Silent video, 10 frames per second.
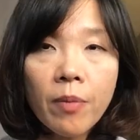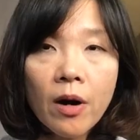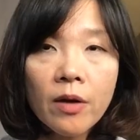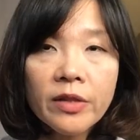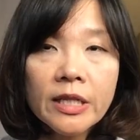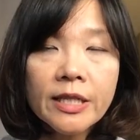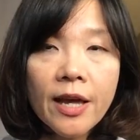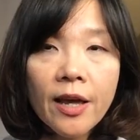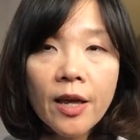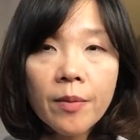part of the
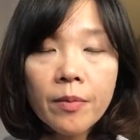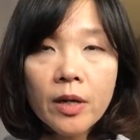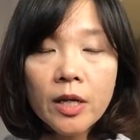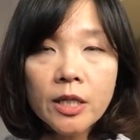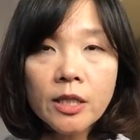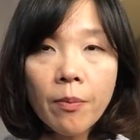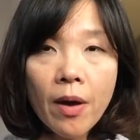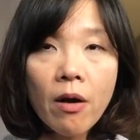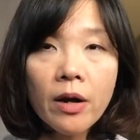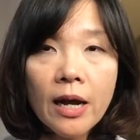exam is a
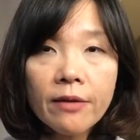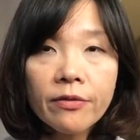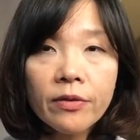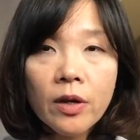paragraph.